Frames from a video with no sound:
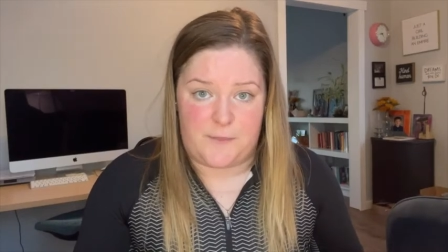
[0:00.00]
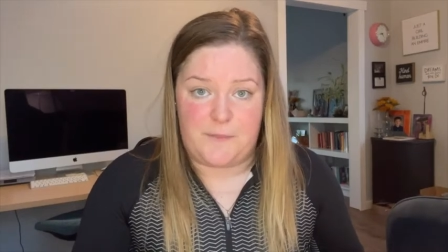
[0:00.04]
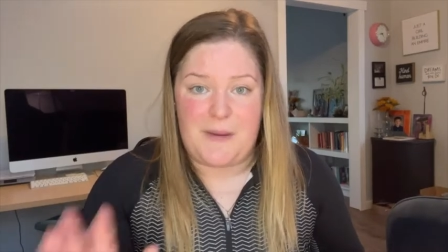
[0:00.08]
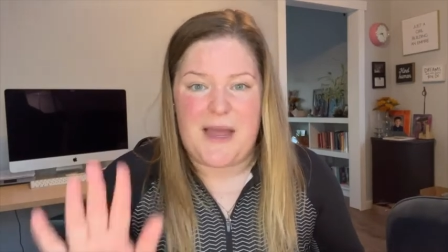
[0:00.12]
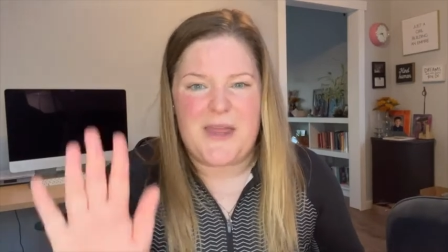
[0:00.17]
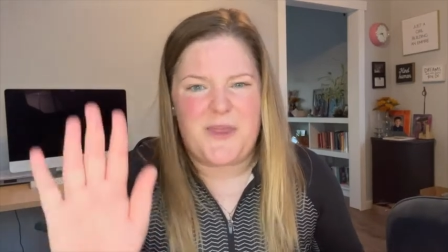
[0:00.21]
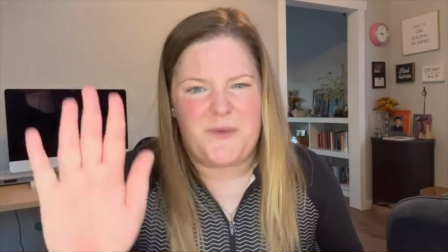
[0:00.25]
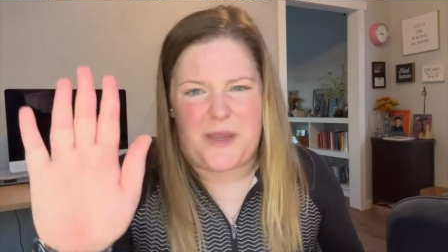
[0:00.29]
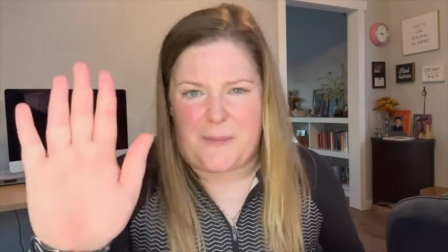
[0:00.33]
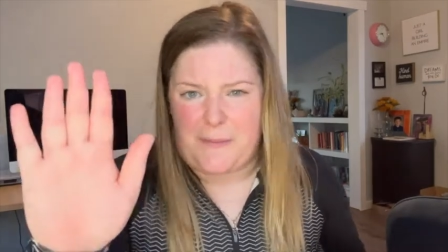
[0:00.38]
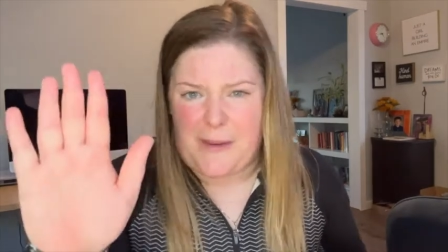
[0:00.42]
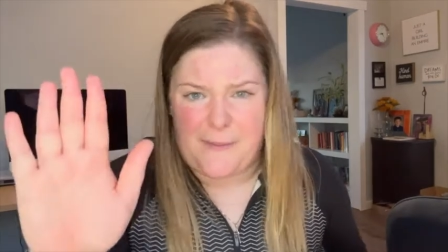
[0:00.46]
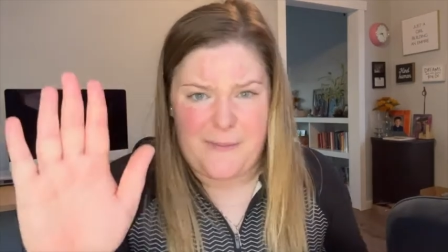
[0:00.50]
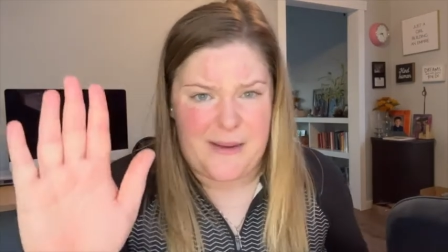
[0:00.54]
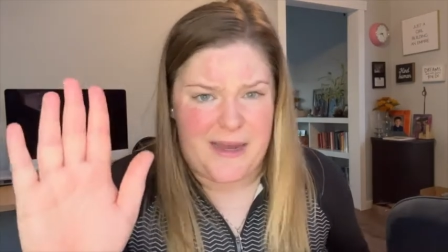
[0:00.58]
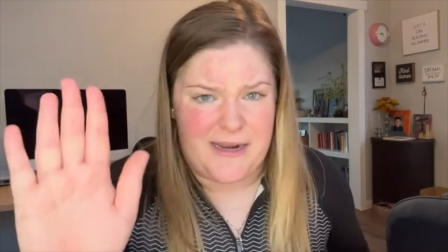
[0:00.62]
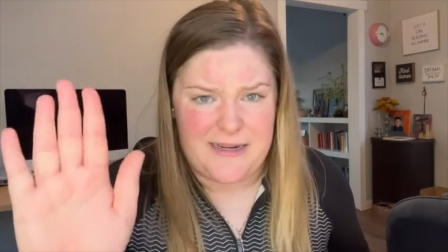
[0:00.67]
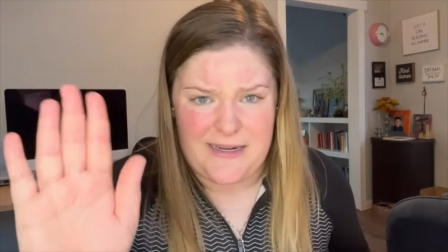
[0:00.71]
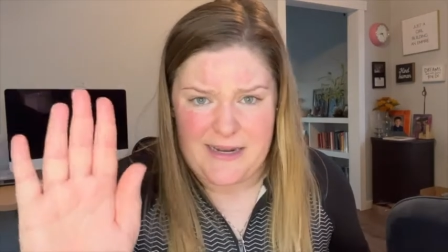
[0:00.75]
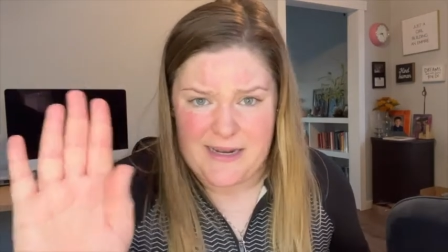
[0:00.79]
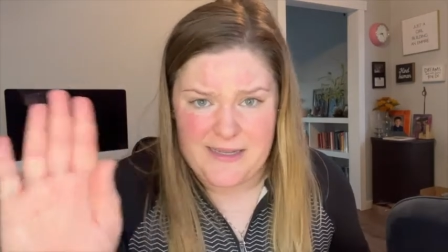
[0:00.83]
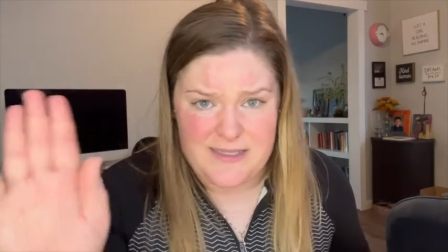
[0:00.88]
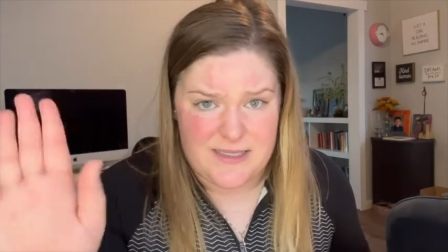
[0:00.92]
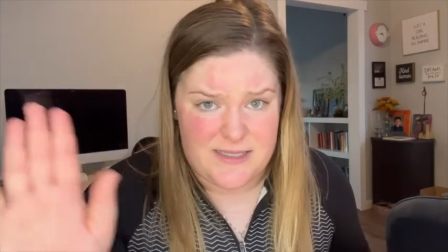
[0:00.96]
By the way, my
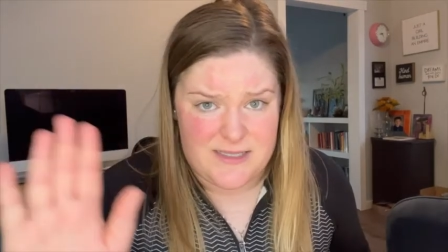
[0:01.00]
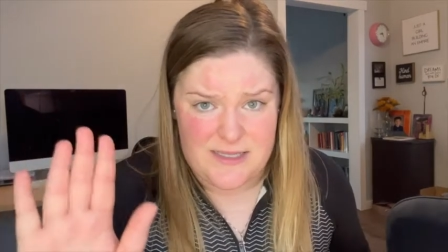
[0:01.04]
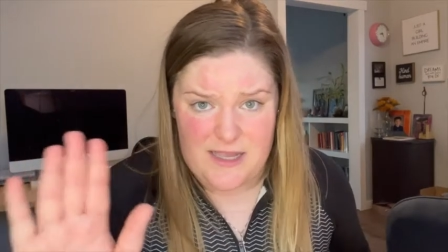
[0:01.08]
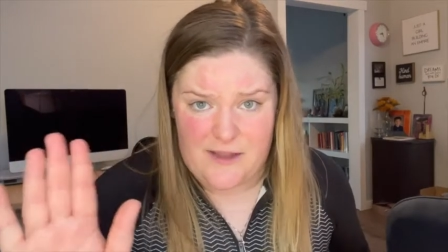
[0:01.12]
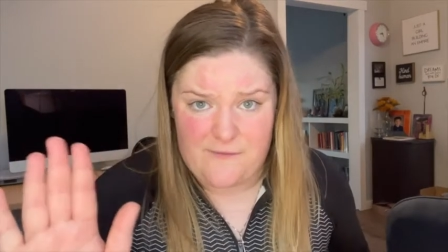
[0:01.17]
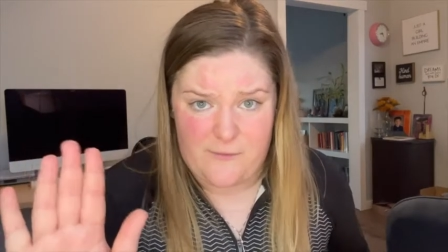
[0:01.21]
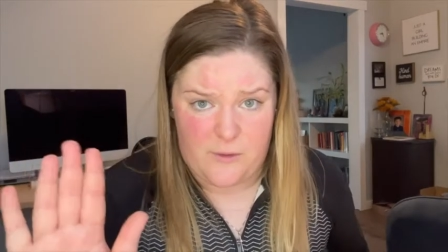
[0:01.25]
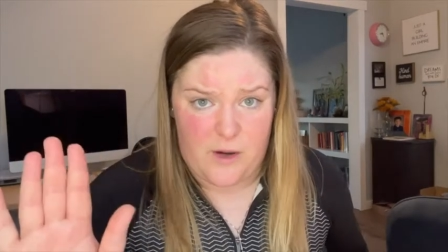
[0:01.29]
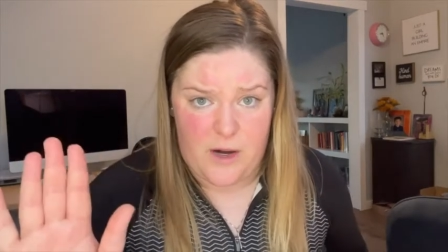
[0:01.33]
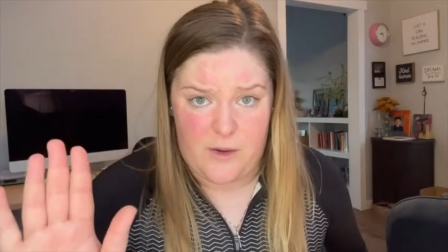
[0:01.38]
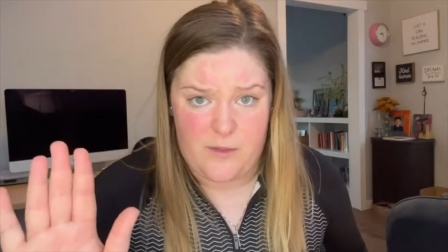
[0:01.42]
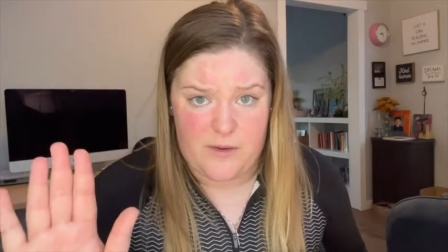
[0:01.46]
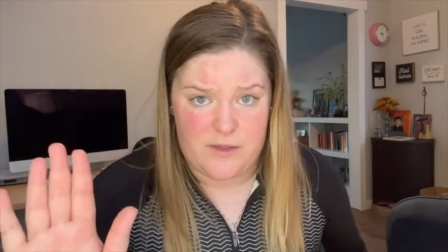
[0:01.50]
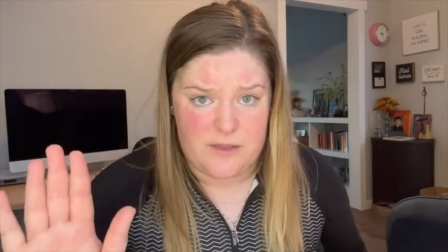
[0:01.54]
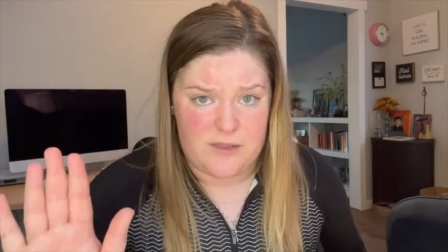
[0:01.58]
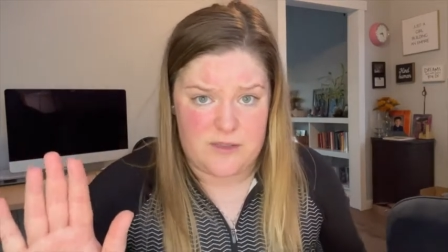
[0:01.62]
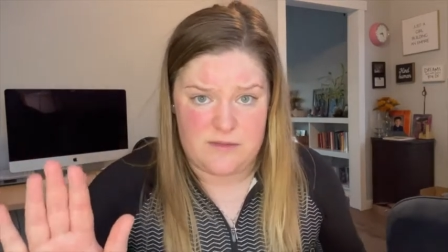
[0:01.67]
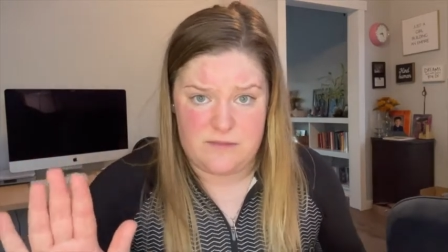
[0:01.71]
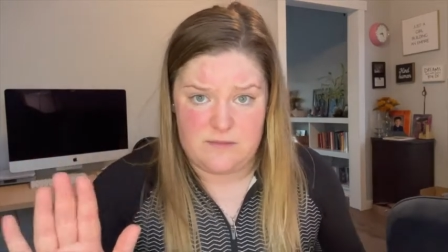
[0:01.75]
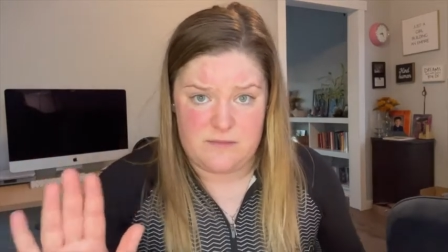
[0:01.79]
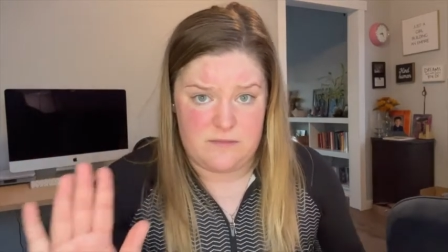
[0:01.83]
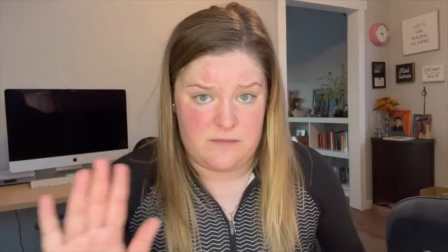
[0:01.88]
podcast is not four hours